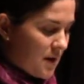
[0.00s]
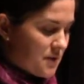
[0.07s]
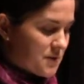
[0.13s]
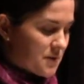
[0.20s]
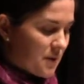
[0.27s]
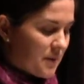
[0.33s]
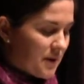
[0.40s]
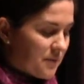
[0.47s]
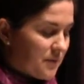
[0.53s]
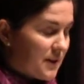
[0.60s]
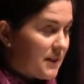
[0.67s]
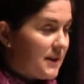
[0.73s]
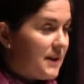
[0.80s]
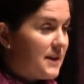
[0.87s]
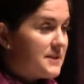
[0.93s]
So it
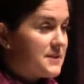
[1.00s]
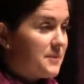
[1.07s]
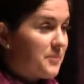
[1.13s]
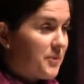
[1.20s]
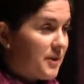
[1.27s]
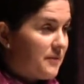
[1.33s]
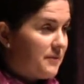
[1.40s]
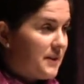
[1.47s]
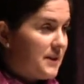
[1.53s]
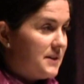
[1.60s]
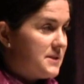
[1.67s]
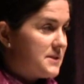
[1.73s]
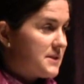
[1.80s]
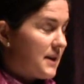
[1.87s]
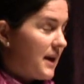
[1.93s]
really is a
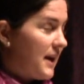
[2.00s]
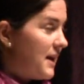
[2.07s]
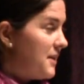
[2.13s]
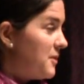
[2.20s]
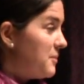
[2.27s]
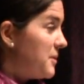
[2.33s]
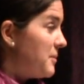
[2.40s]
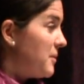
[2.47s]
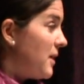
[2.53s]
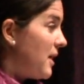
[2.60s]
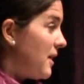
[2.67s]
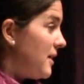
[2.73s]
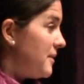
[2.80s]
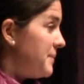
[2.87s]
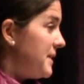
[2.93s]
privilege, and I know we will
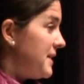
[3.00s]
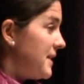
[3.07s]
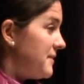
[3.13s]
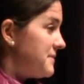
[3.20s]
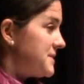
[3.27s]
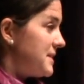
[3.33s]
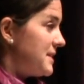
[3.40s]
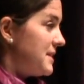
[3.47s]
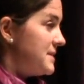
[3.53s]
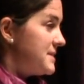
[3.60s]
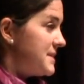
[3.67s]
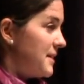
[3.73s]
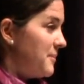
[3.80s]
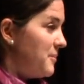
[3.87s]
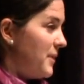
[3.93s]
all be gifted in
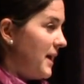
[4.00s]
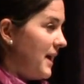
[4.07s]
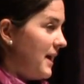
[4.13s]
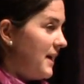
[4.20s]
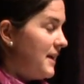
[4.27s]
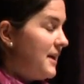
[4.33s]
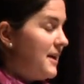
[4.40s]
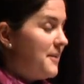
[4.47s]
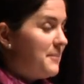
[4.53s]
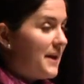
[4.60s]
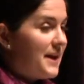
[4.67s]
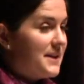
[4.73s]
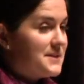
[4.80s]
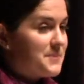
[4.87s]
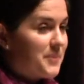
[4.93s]
some way
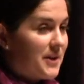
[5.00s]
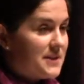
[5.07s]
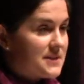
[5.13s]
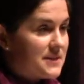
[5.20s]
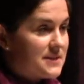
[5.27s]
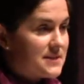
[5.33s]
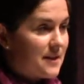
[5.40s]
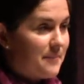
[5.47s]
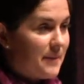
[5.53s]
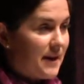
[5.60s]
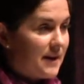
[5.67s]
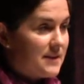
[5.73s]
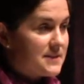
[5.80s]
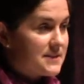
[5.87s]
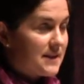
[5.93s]
by his presence
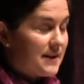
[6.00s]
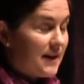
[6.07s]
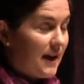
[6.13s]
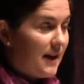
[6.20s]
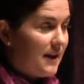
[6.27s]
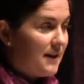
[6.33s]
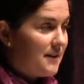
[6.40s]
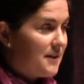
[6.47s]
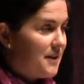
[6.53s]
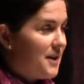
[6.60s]
among us tonight.